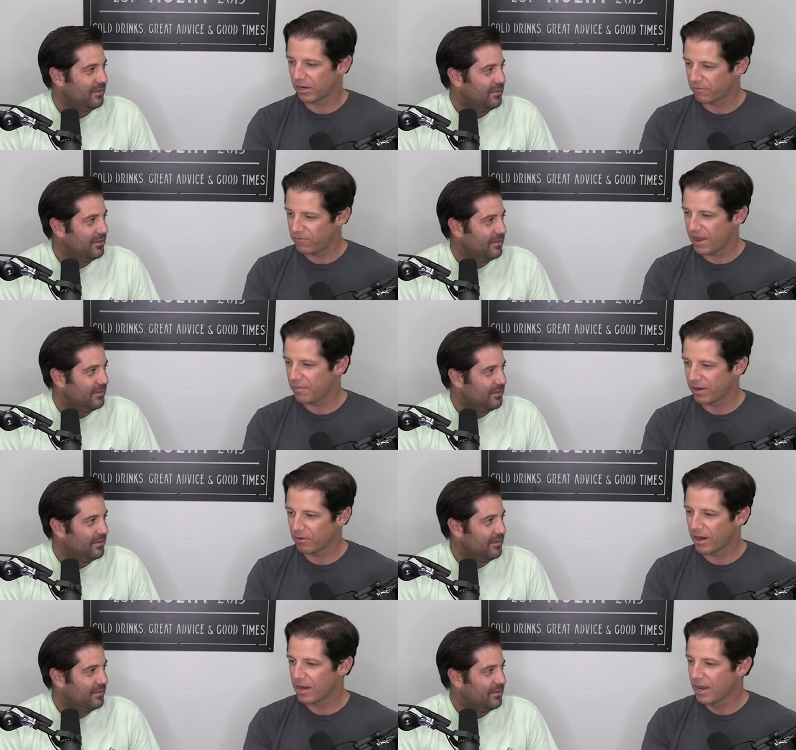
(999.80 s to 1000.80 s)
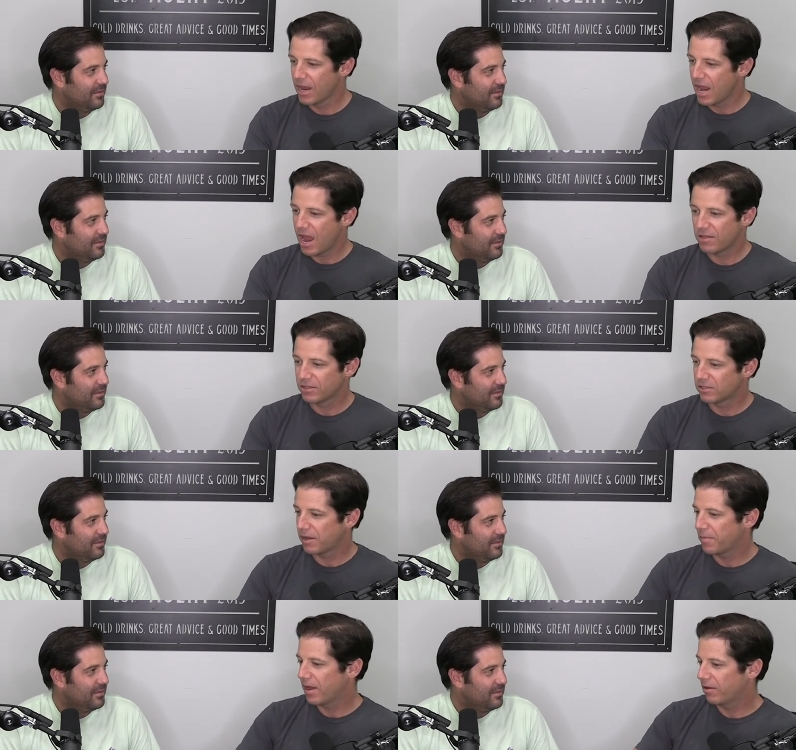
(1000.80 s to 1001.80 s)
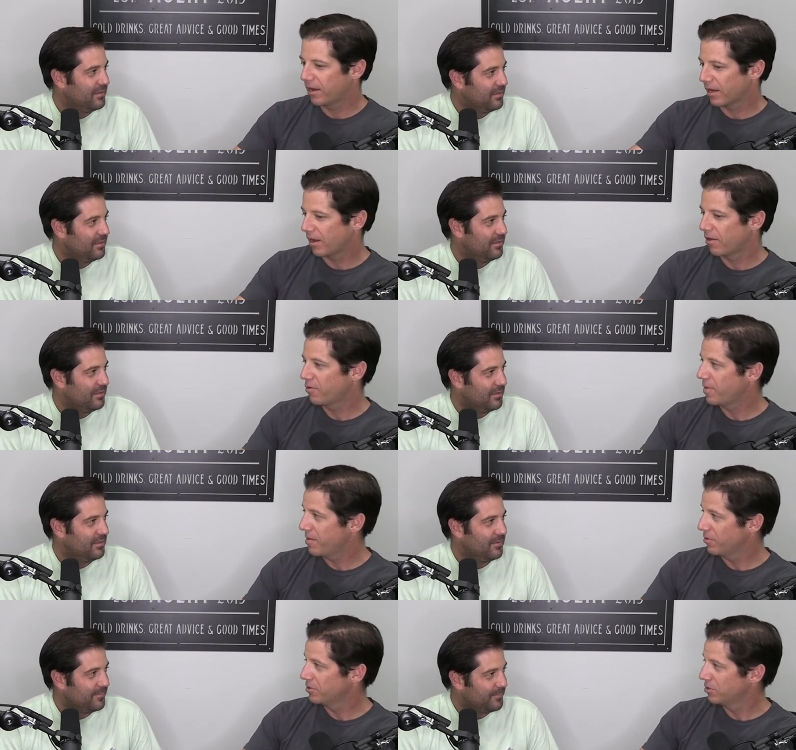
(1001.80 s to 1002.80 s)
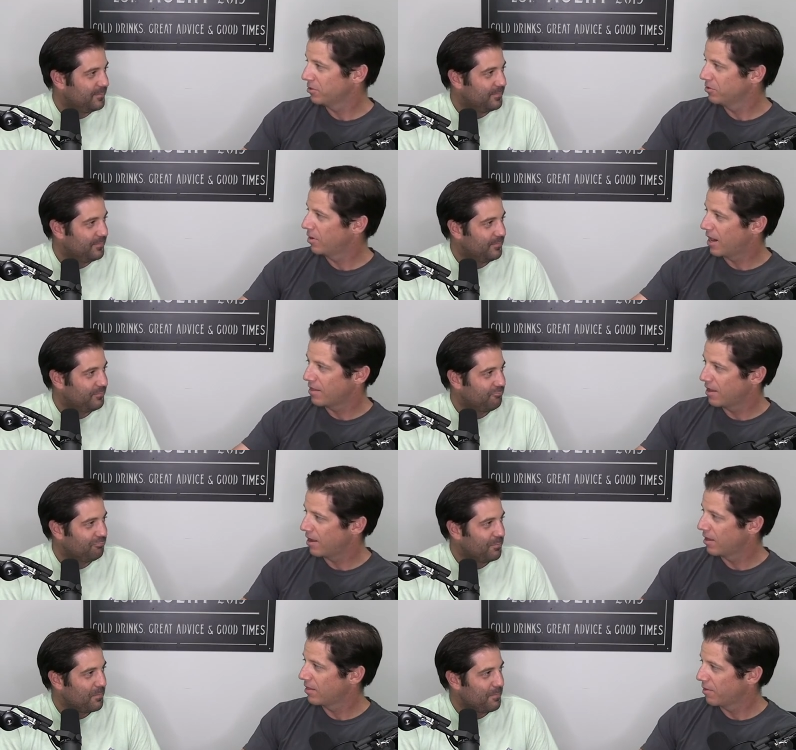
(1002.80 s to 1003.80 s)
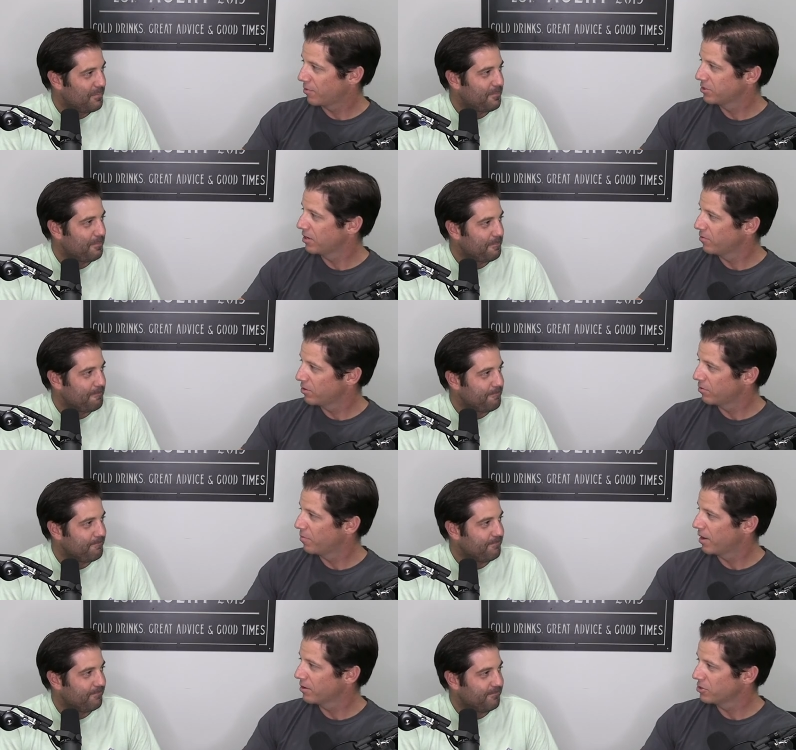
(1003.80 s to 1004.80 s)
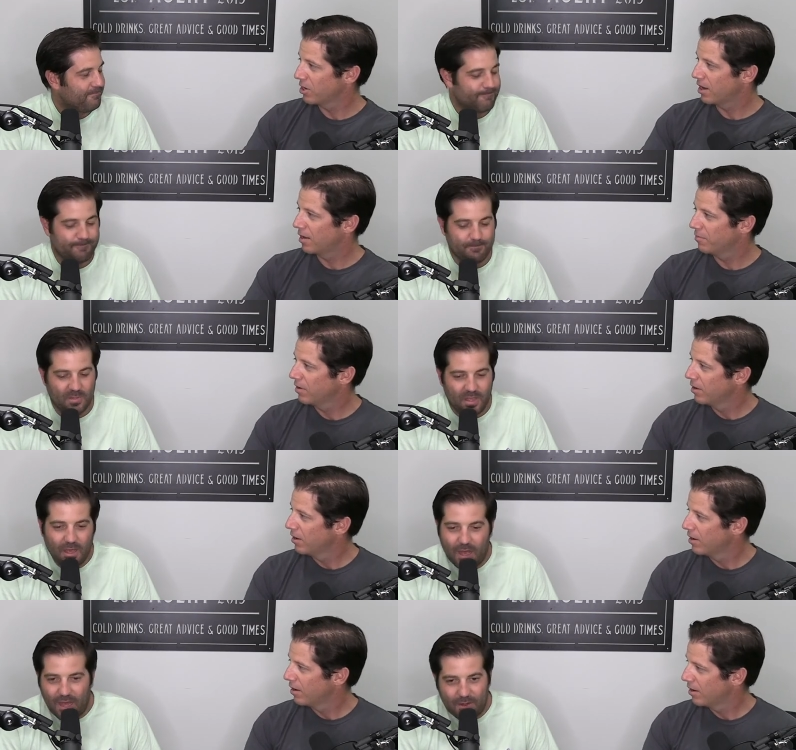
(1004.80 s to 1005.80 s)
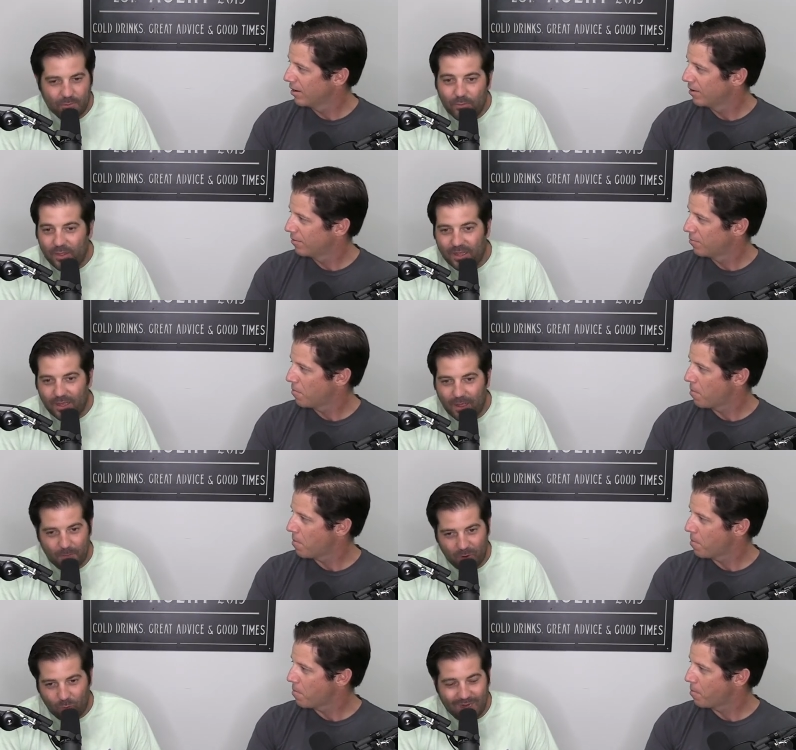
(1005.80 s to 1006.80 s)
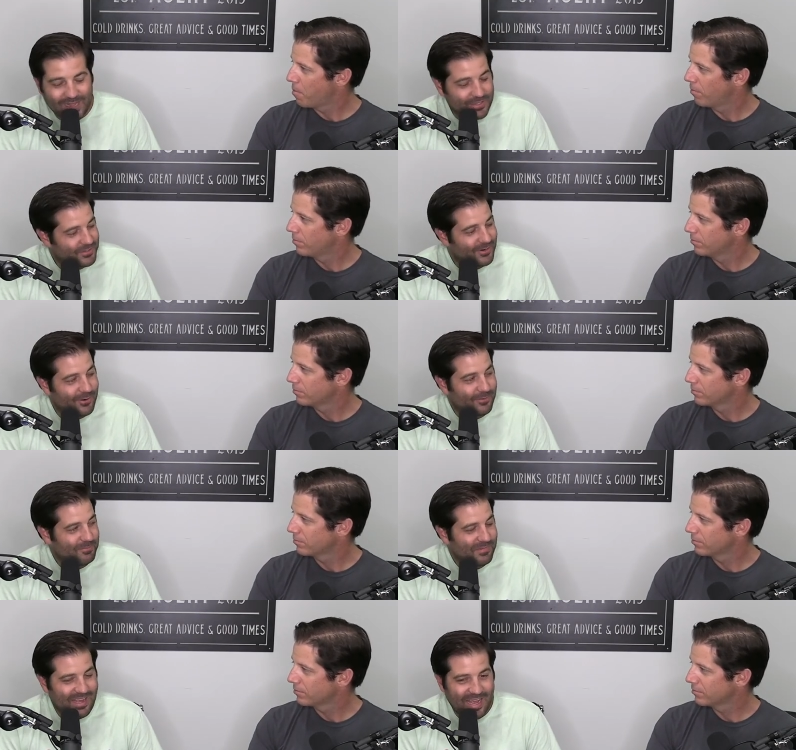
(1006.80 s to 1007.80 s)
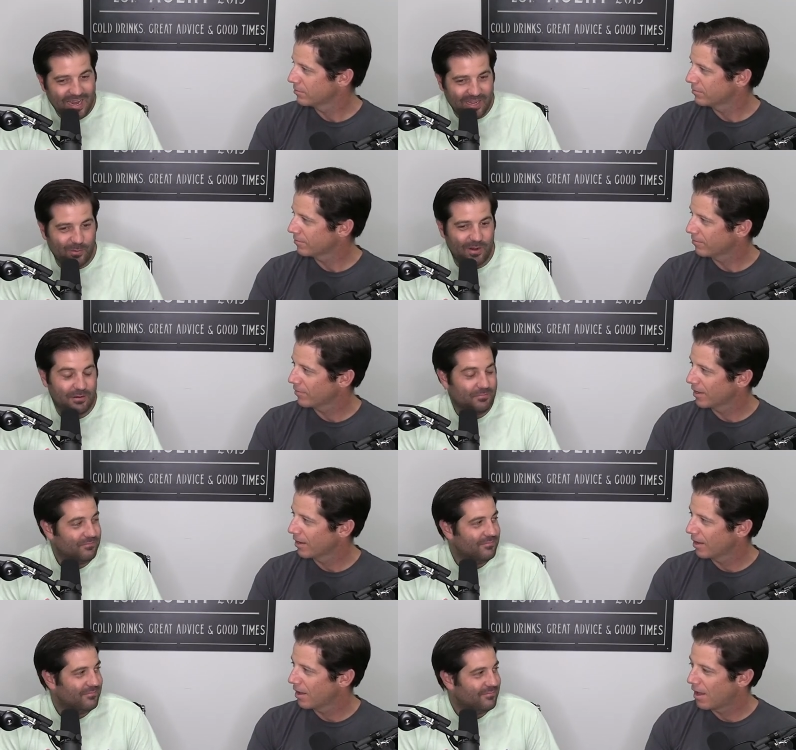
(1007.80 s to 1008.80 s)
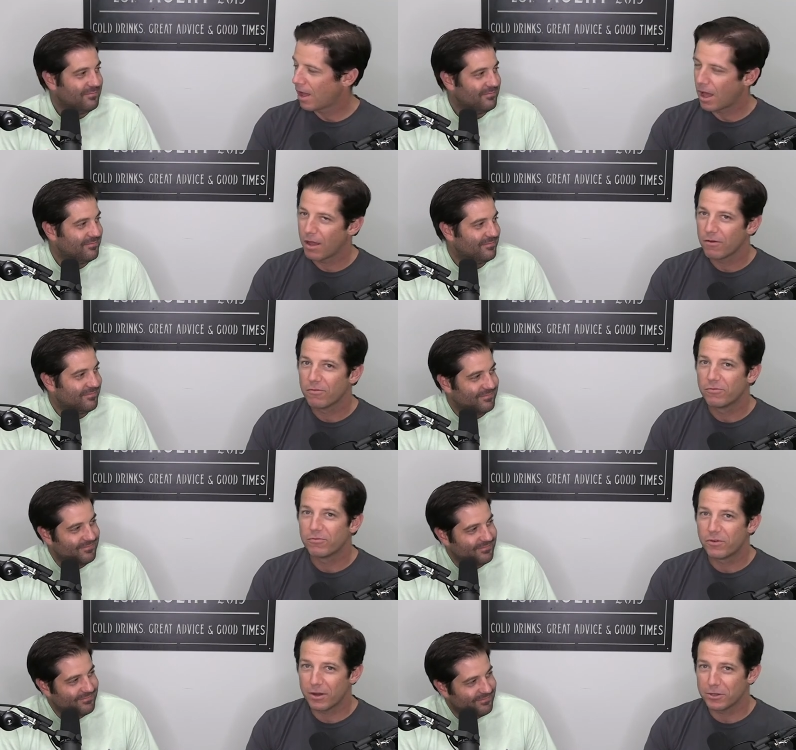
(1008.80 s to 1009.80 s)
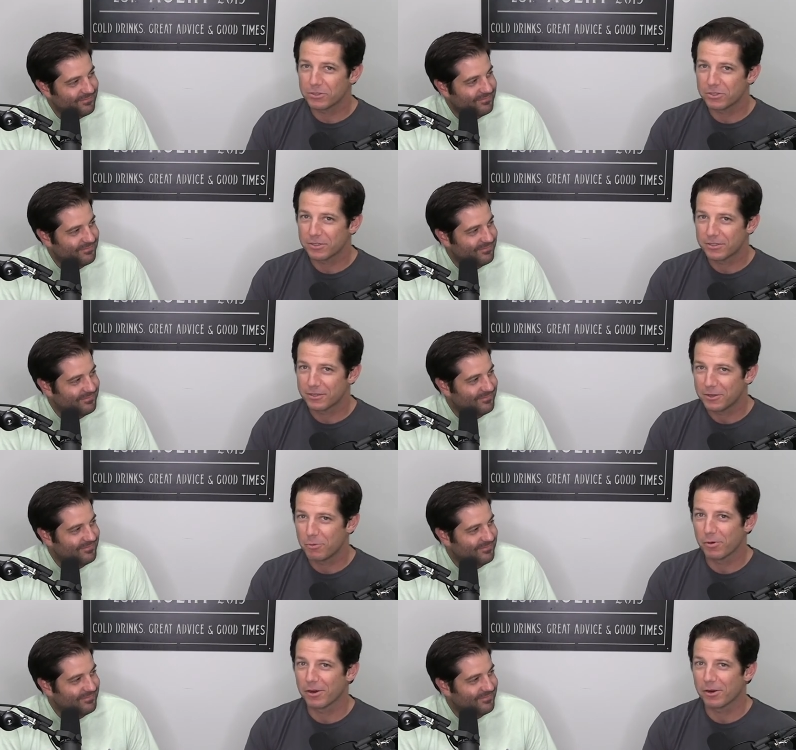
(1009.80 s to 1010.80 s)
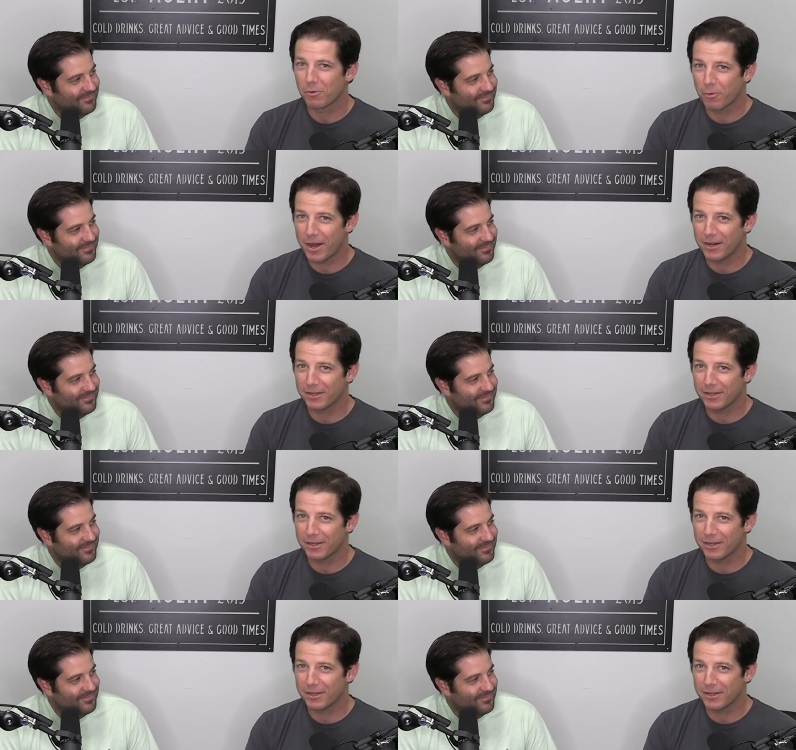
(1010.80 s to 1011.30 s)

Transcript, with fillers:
Speaker 1: like a family, right? And then somehow like other people do, and they, they perceive you do a better job.
Speaker 2: I don't think I'm a great listener anywhere.
Speaker 1: False. You are a great